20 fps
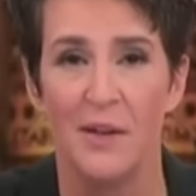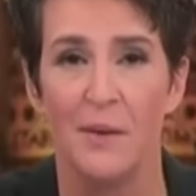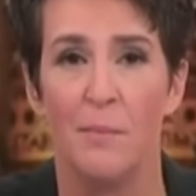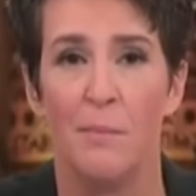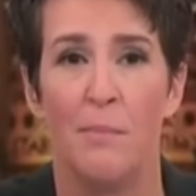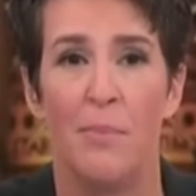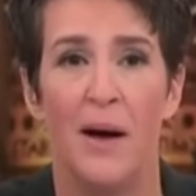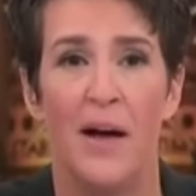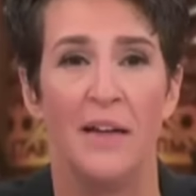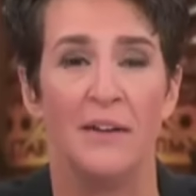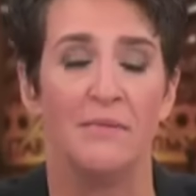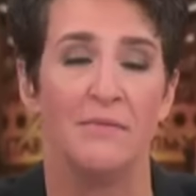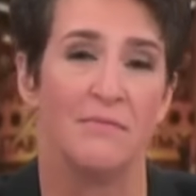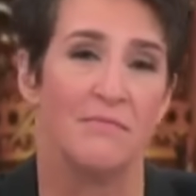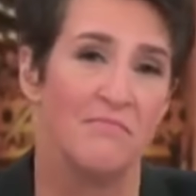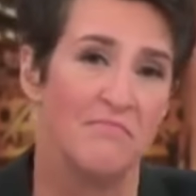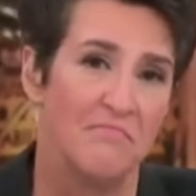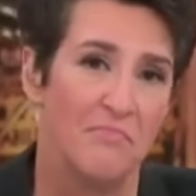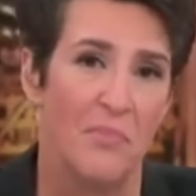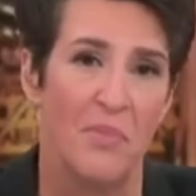But
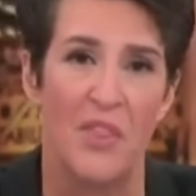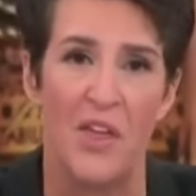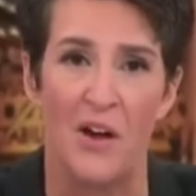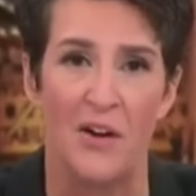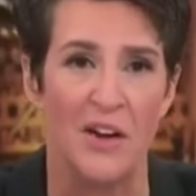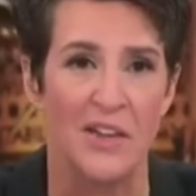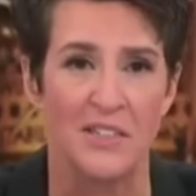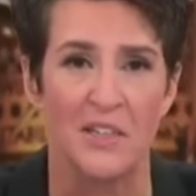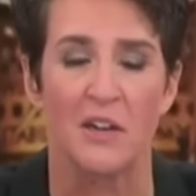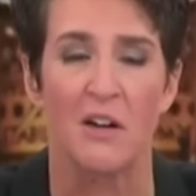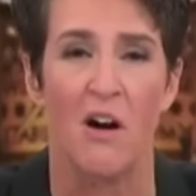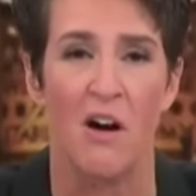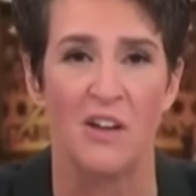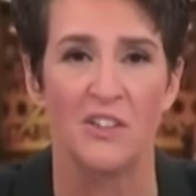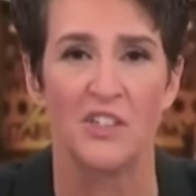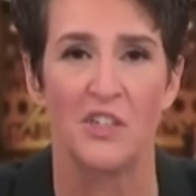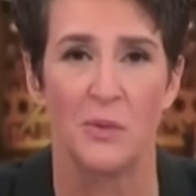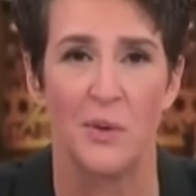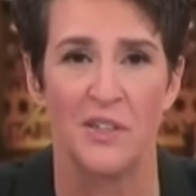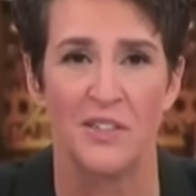there is a
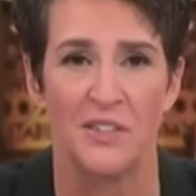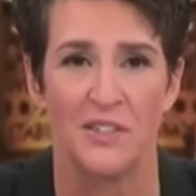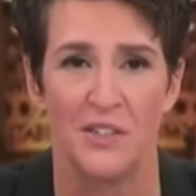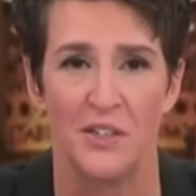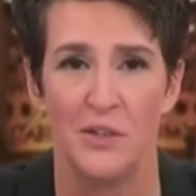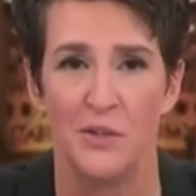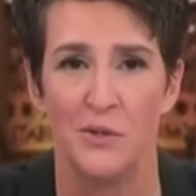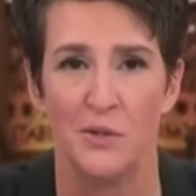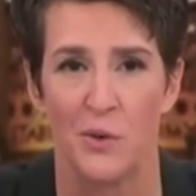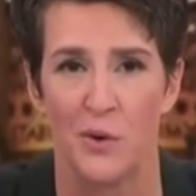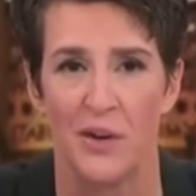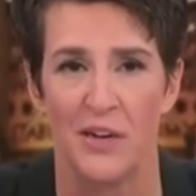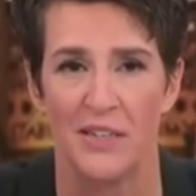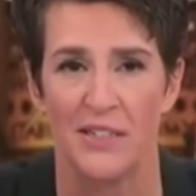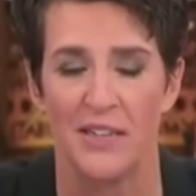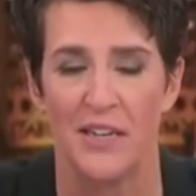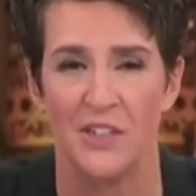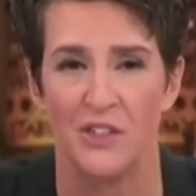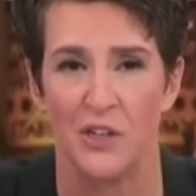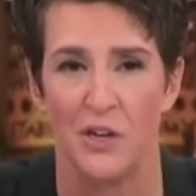cost to us as a news
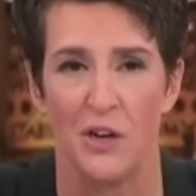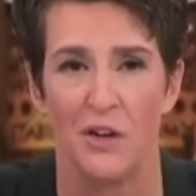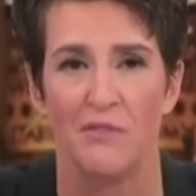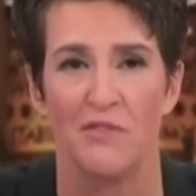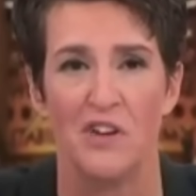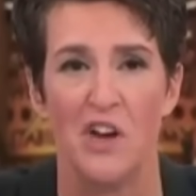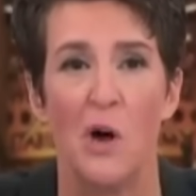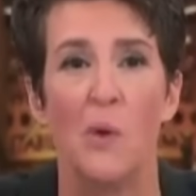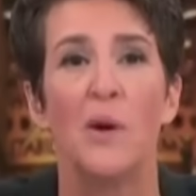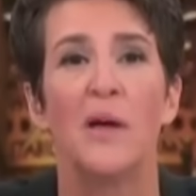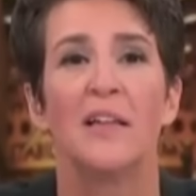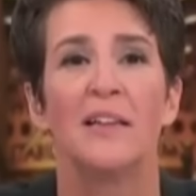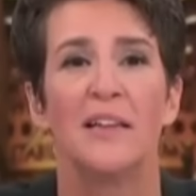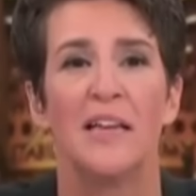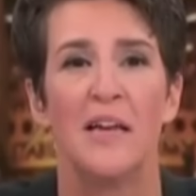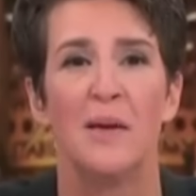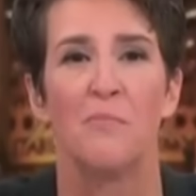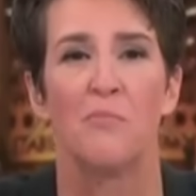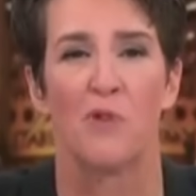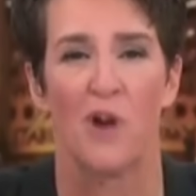organization of
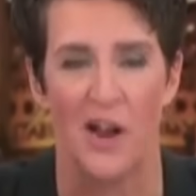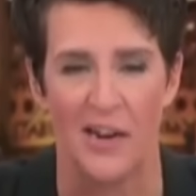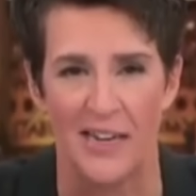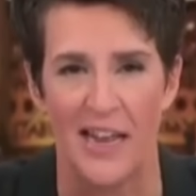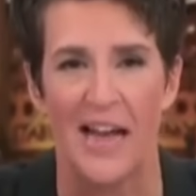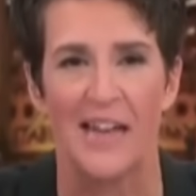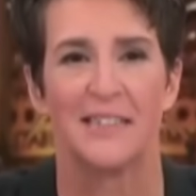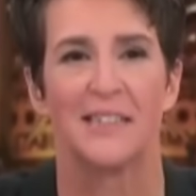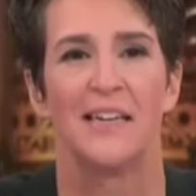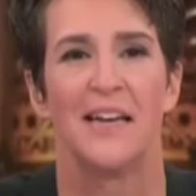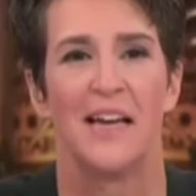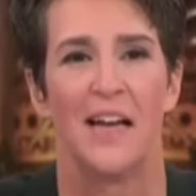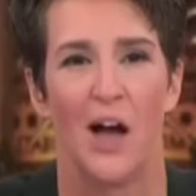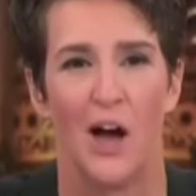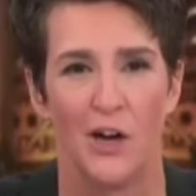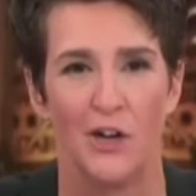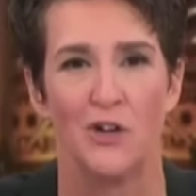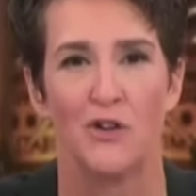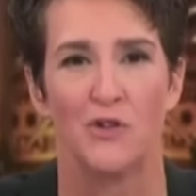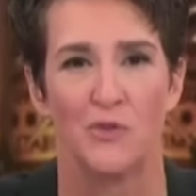knowingly broadcasting
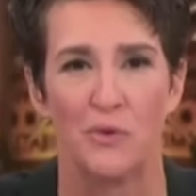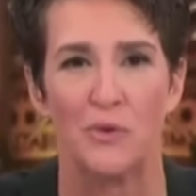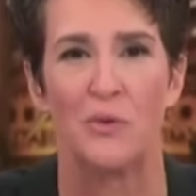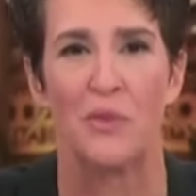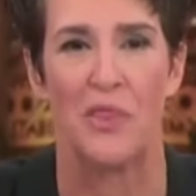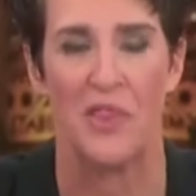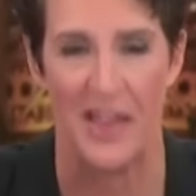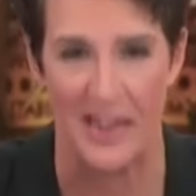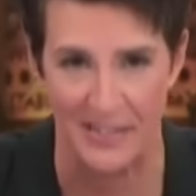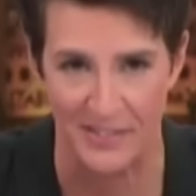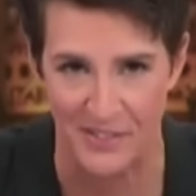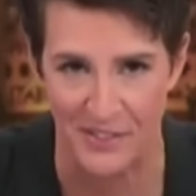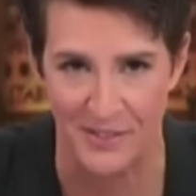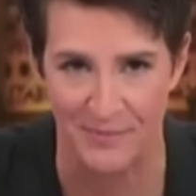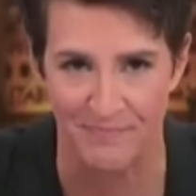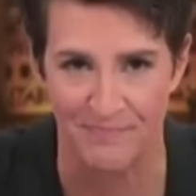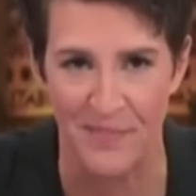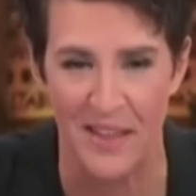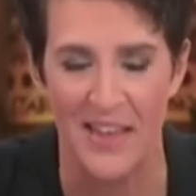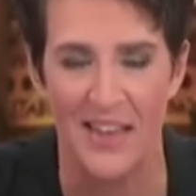untrue
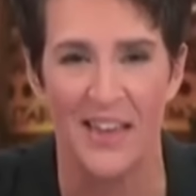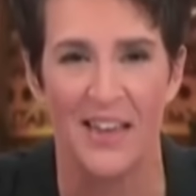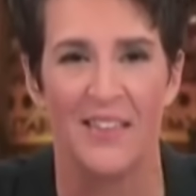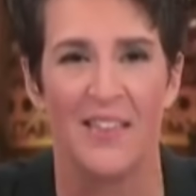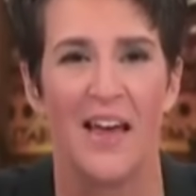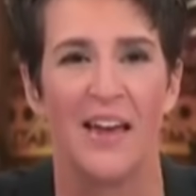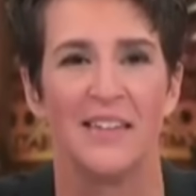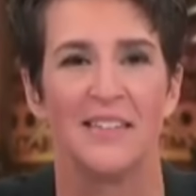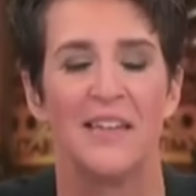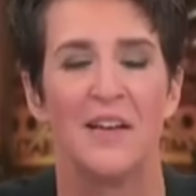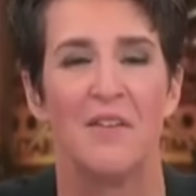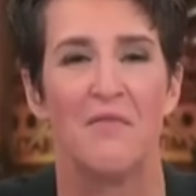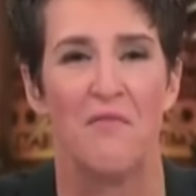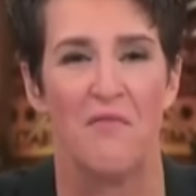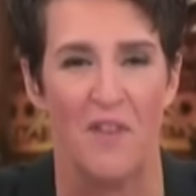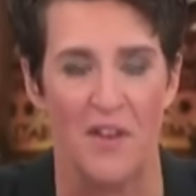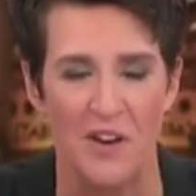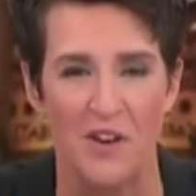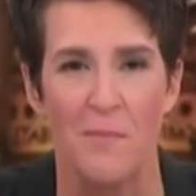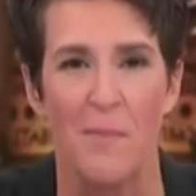things. That is a
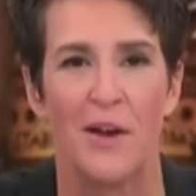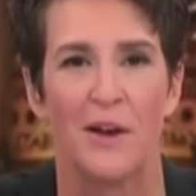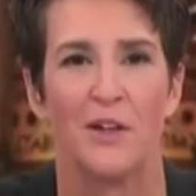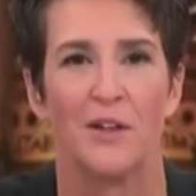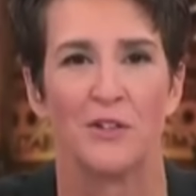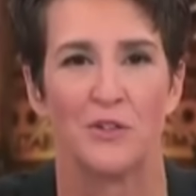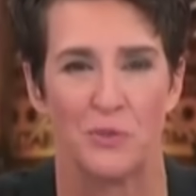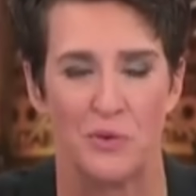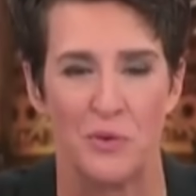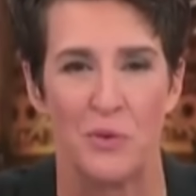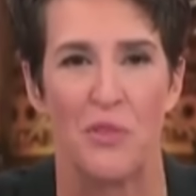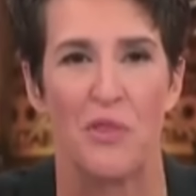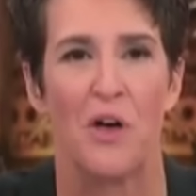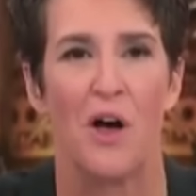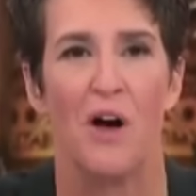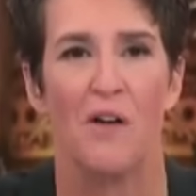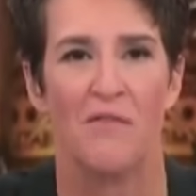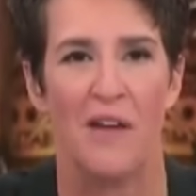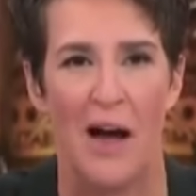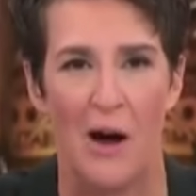fundamental truth
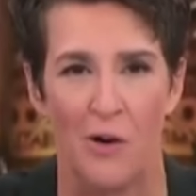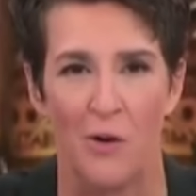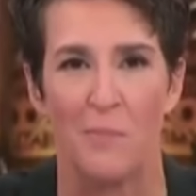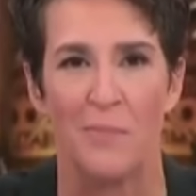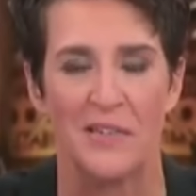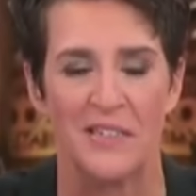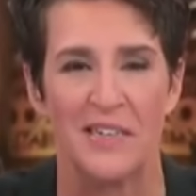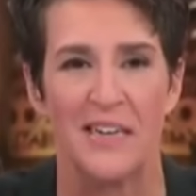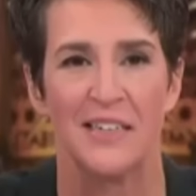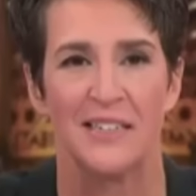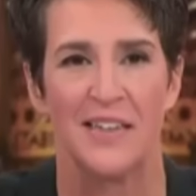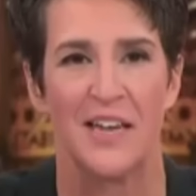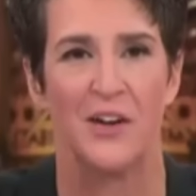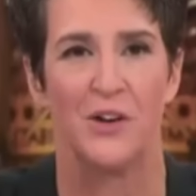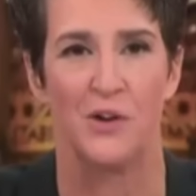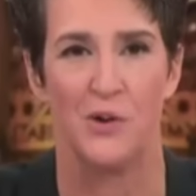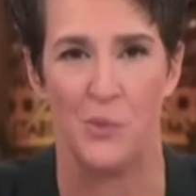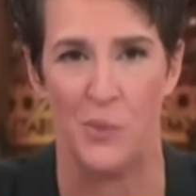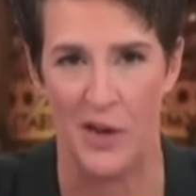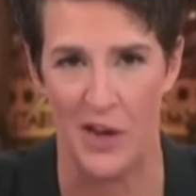of our business and
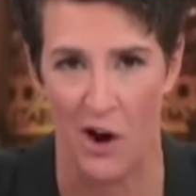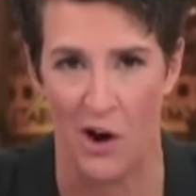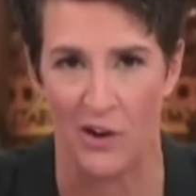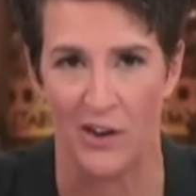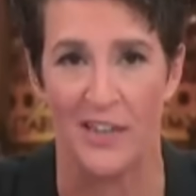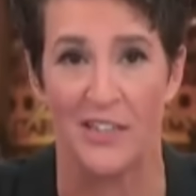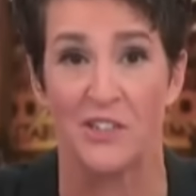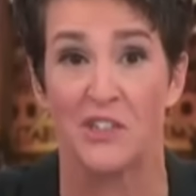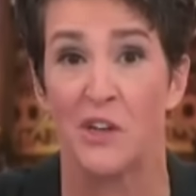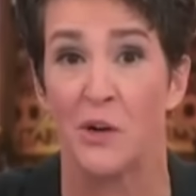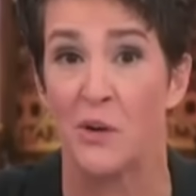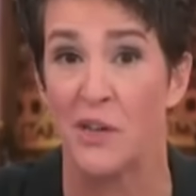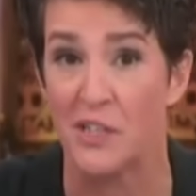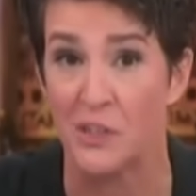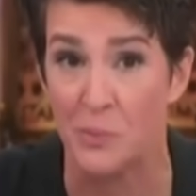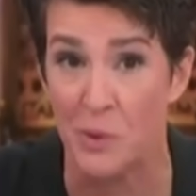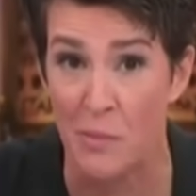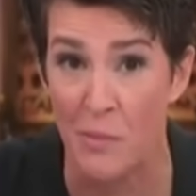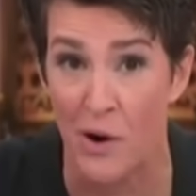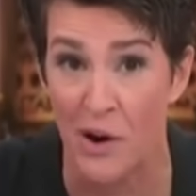who we are. And so his
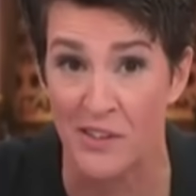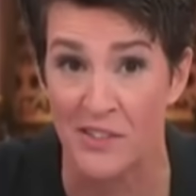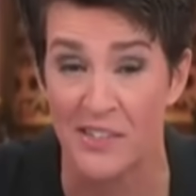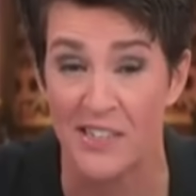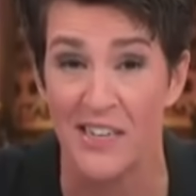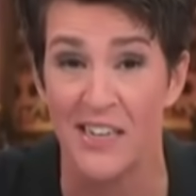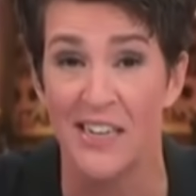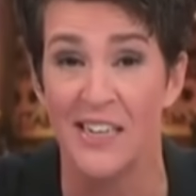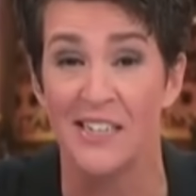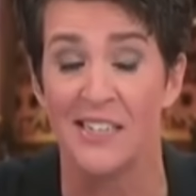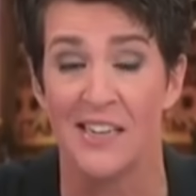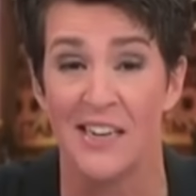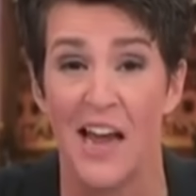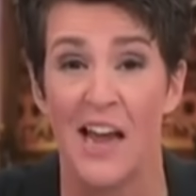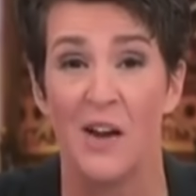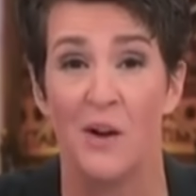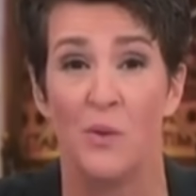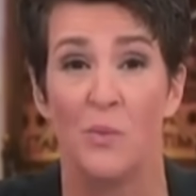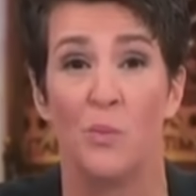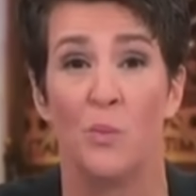remarks
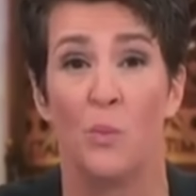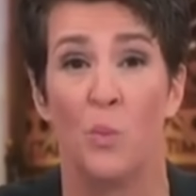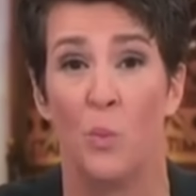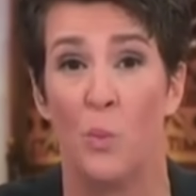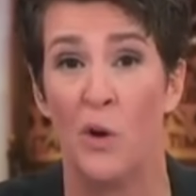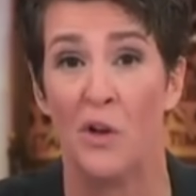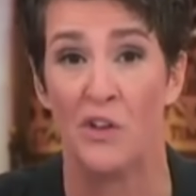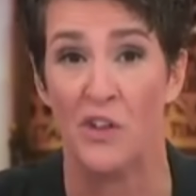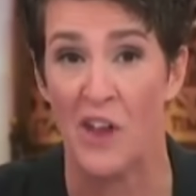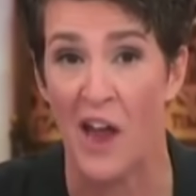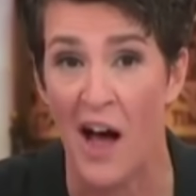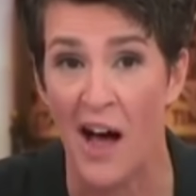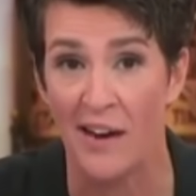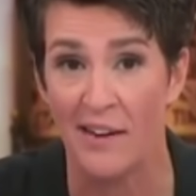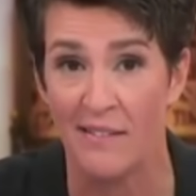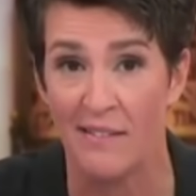tonight will not